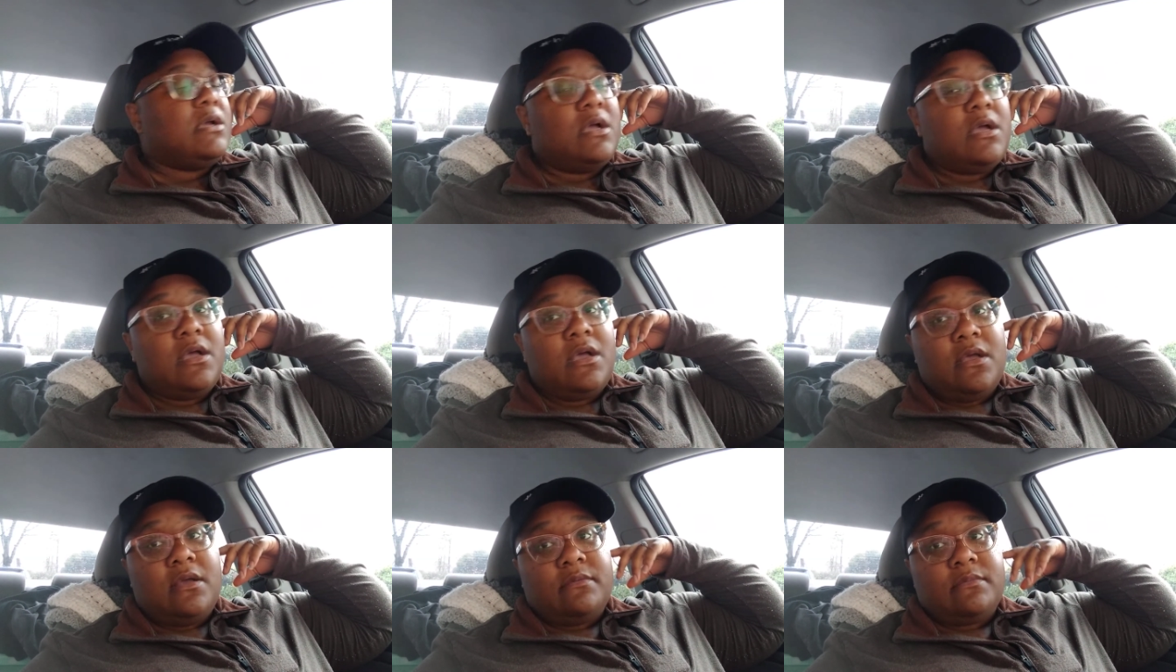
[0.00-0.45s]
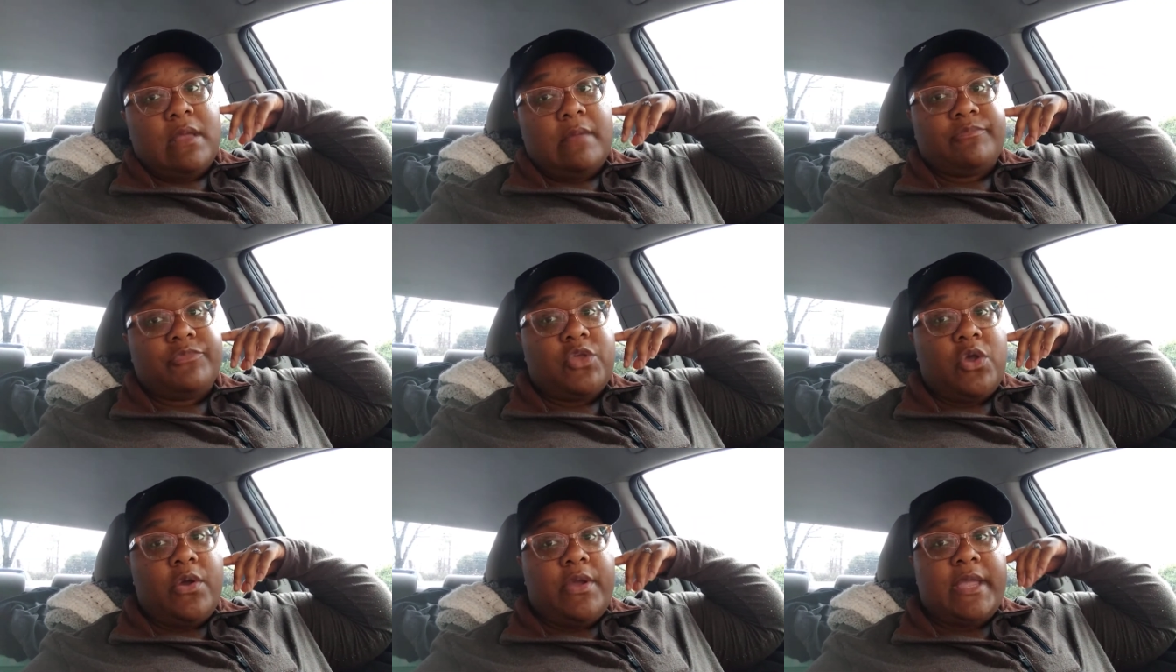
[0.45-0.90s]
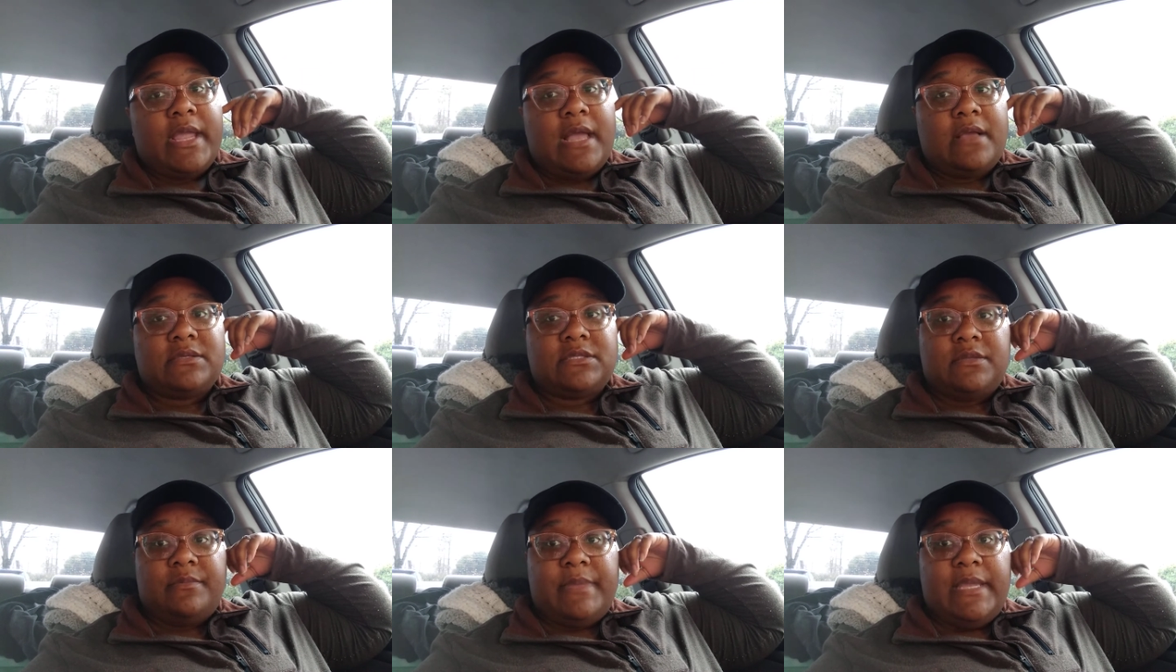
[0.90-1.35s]
I'm throwing
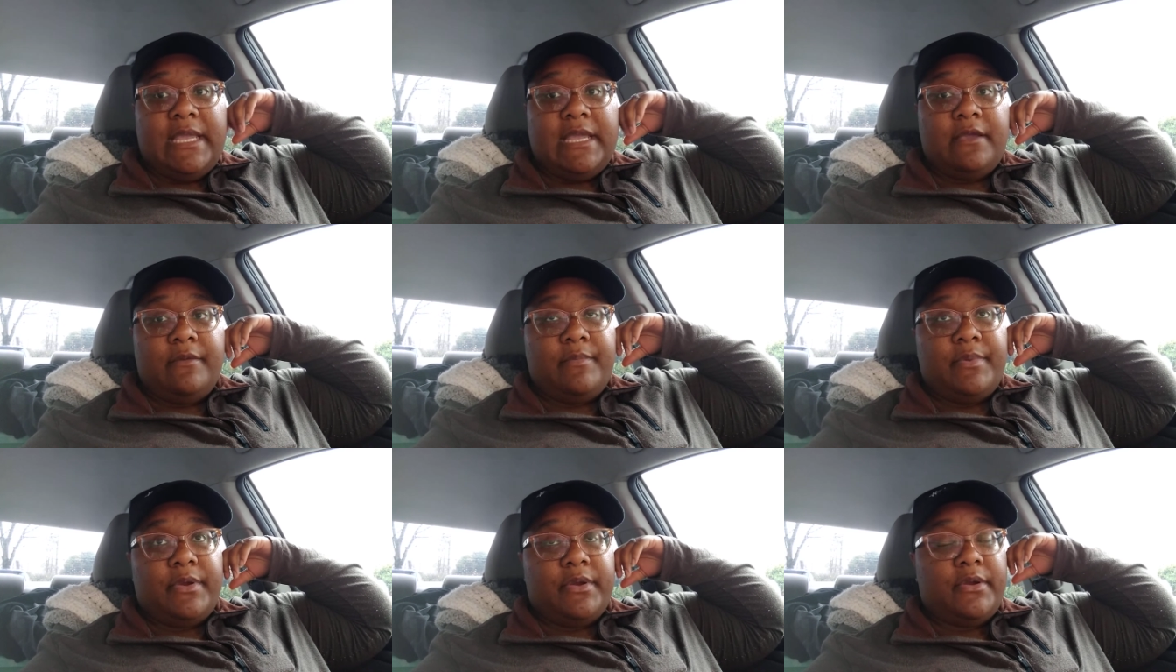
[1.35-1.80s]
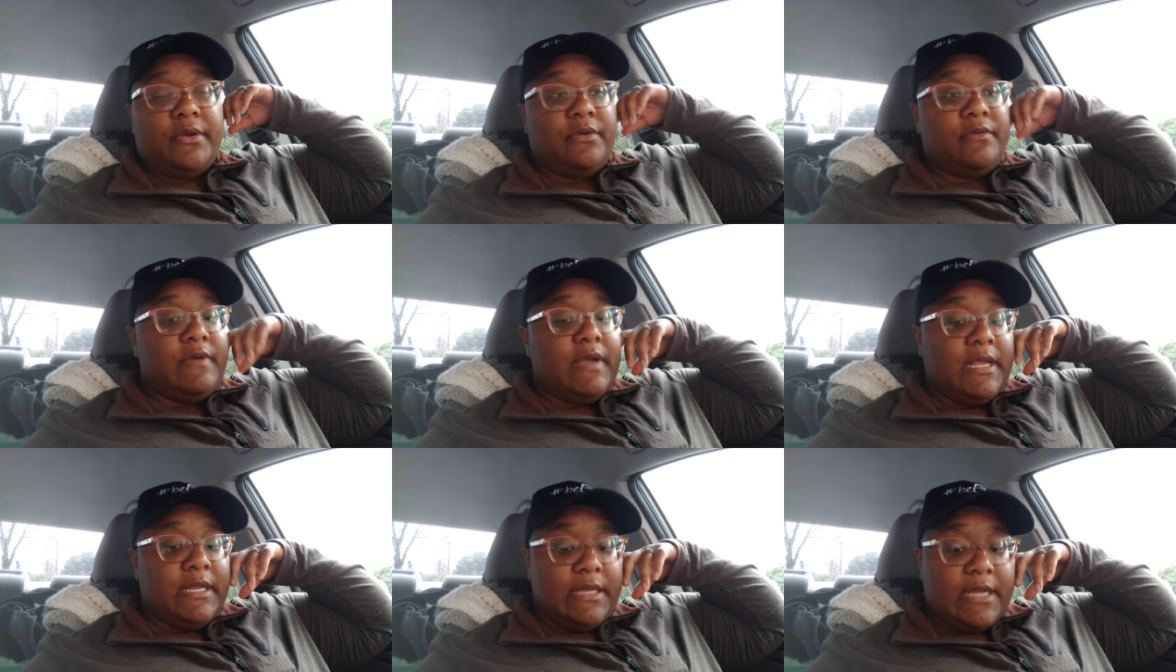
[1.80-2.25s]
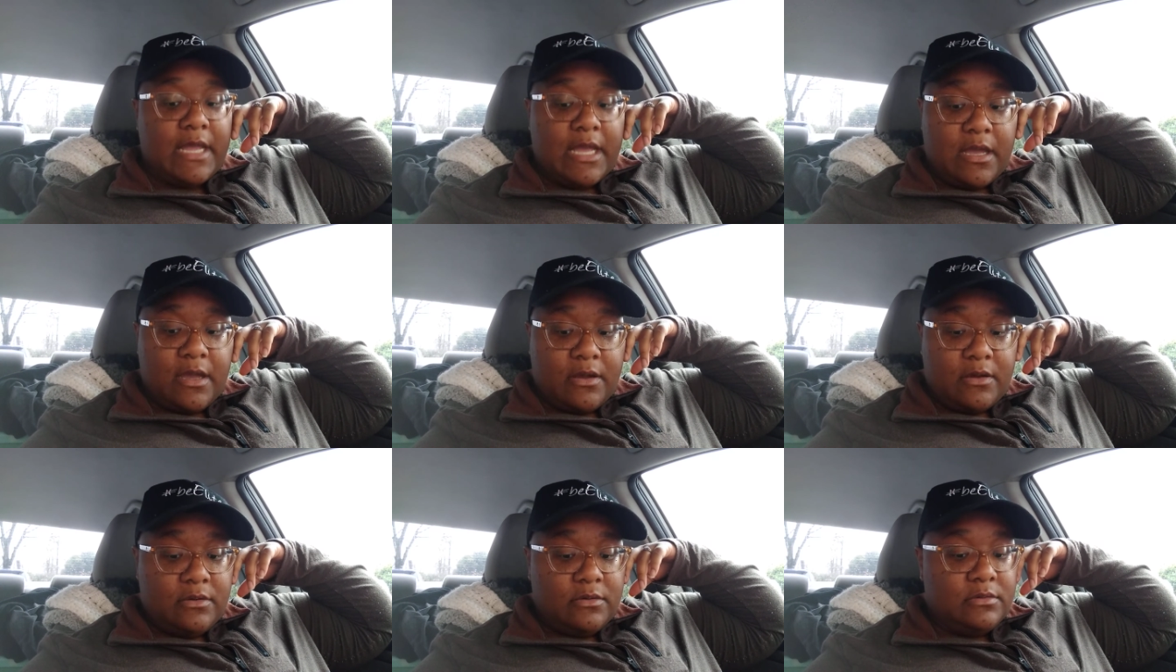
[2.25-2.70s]
out some hamburger right
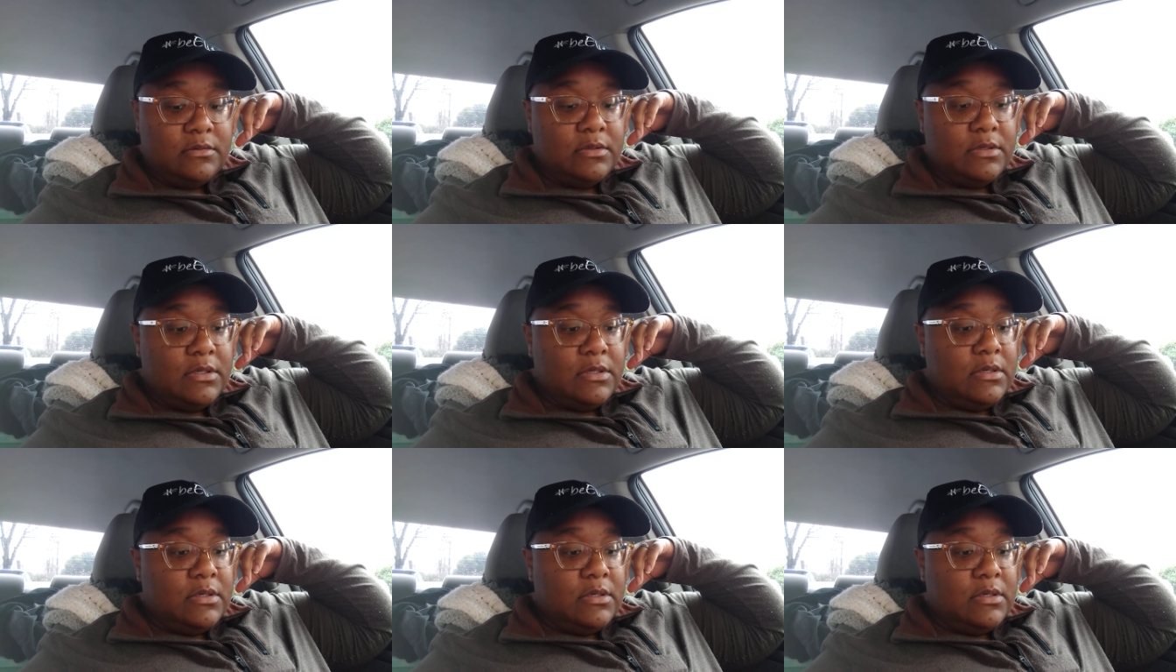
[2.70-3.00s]
now,